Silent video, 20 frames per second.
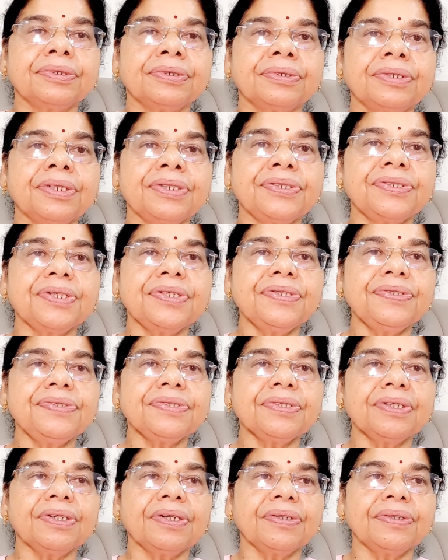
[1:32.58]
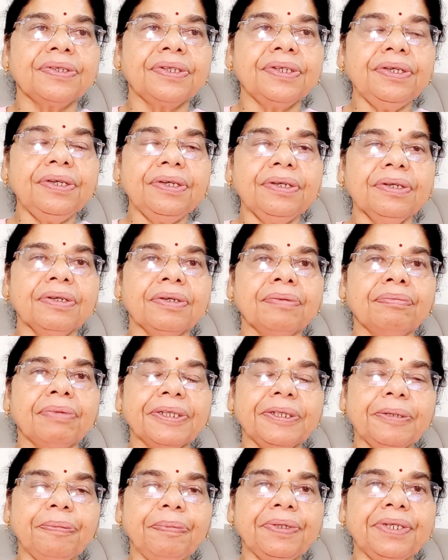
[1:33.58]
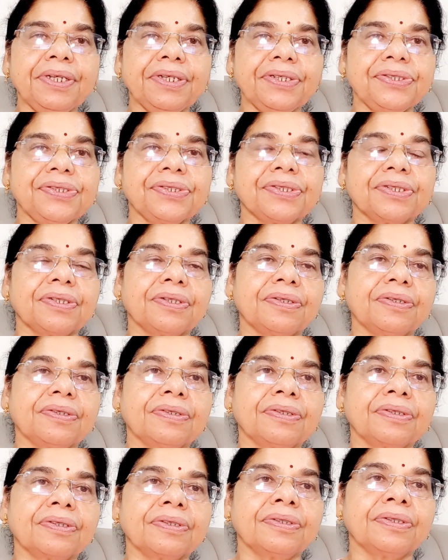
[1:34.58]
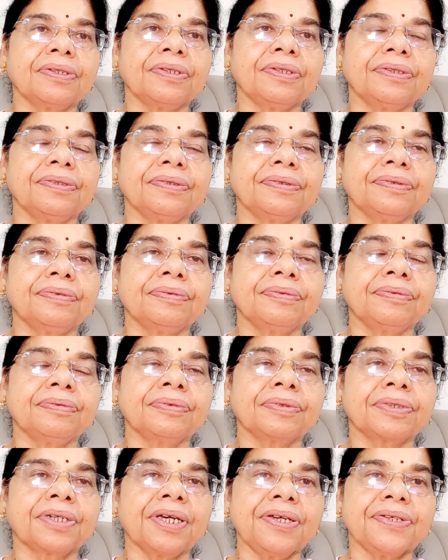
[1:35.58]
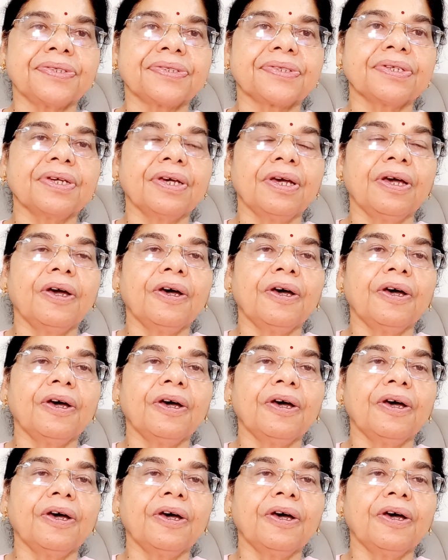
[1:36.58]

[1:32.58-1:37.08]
This is the Madhya Pradesh case.